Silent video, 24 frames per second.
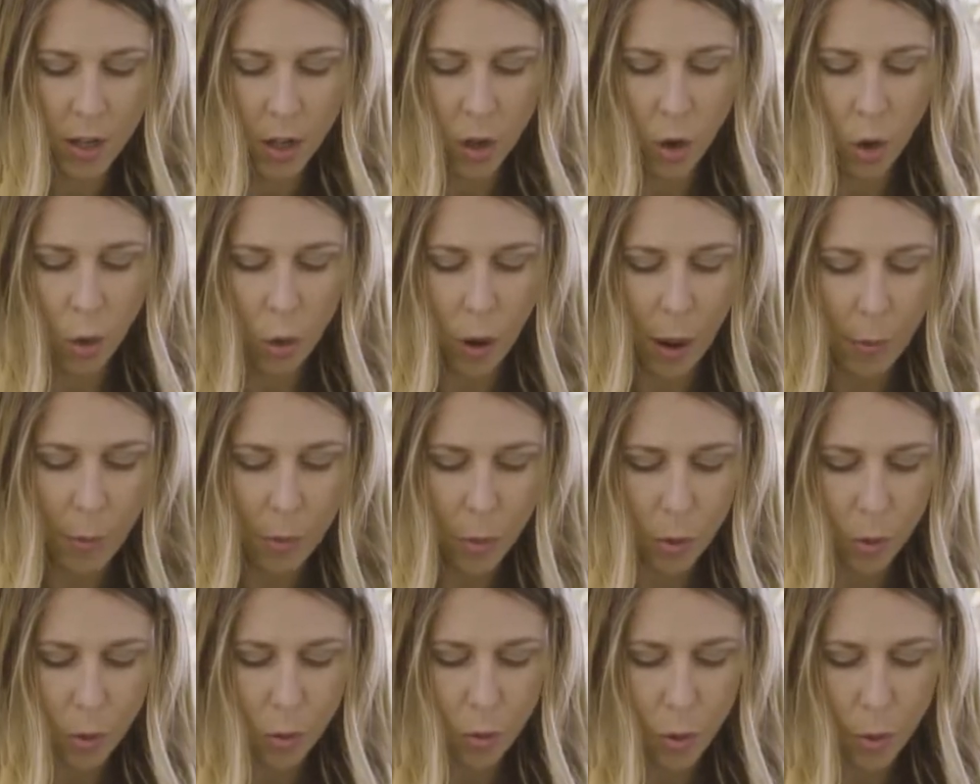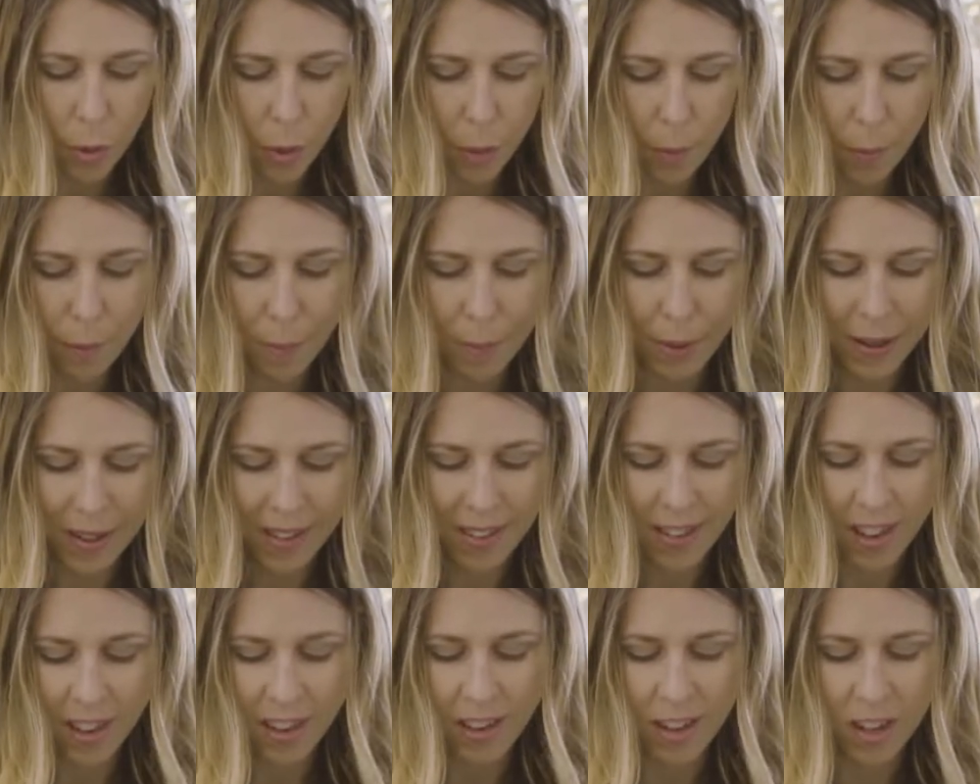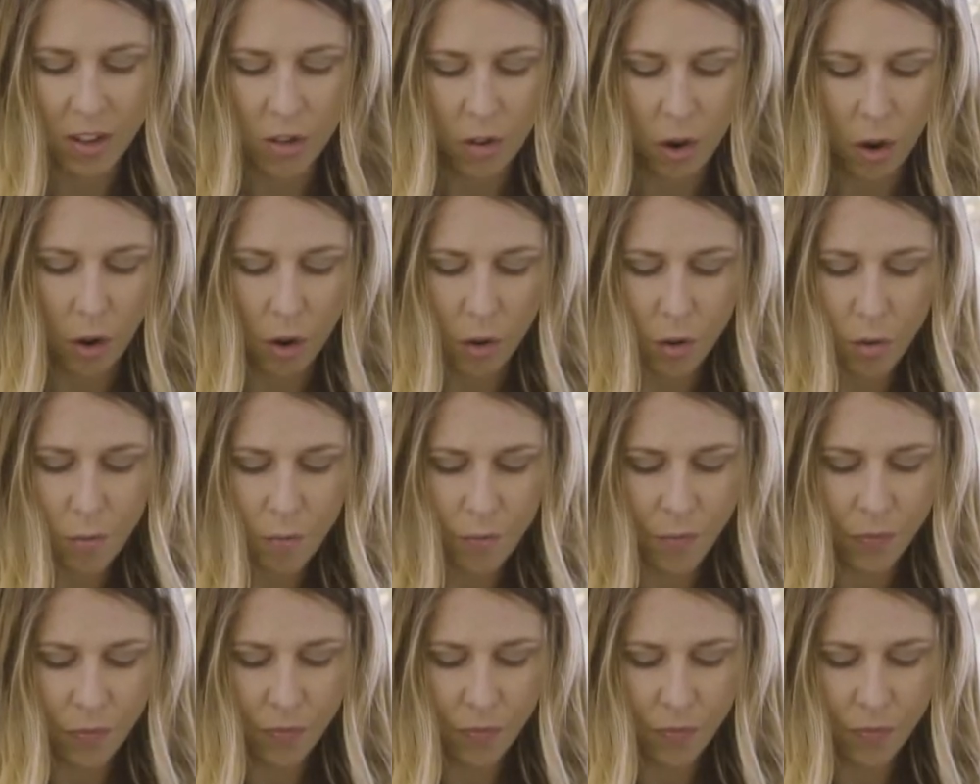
crumble biscuity dough.